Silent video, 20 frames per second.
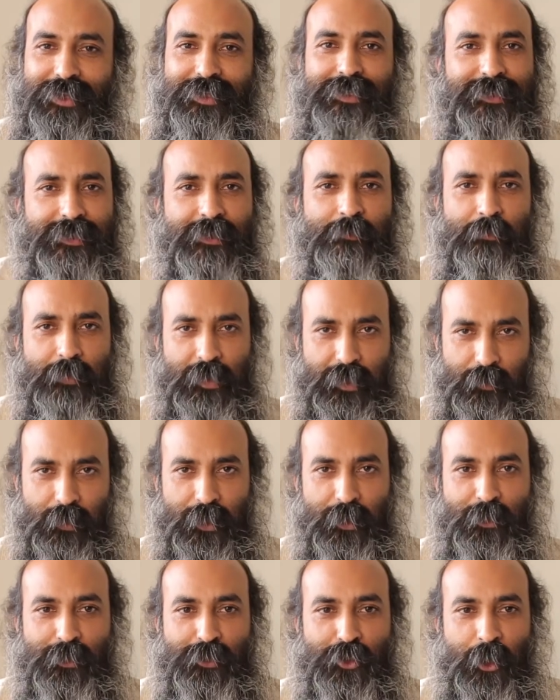Simple.
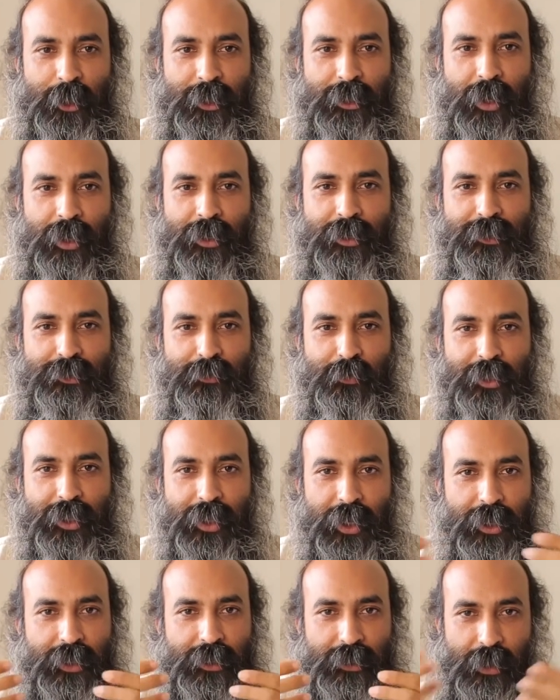When you join darkness with
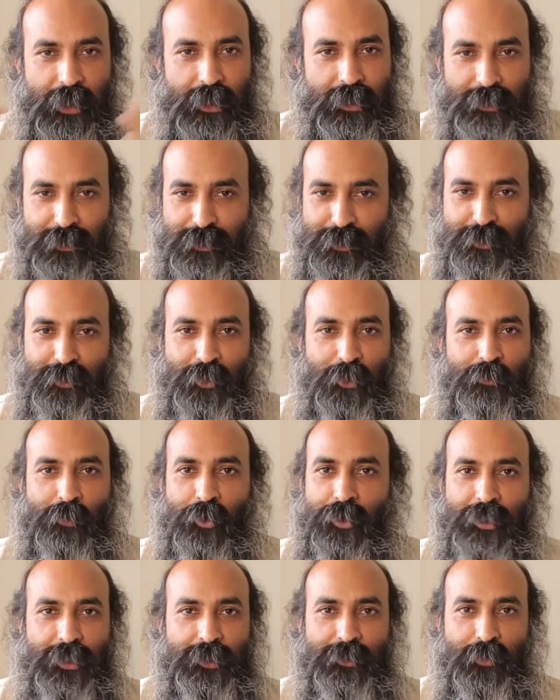light, darkness is no
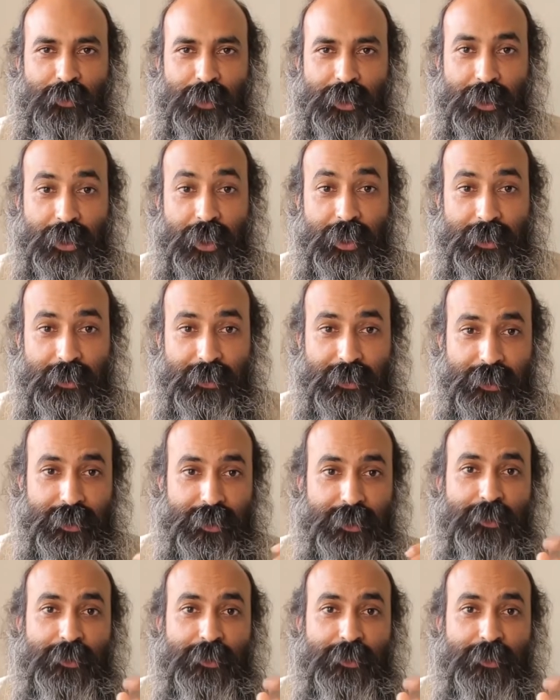more. There is only light.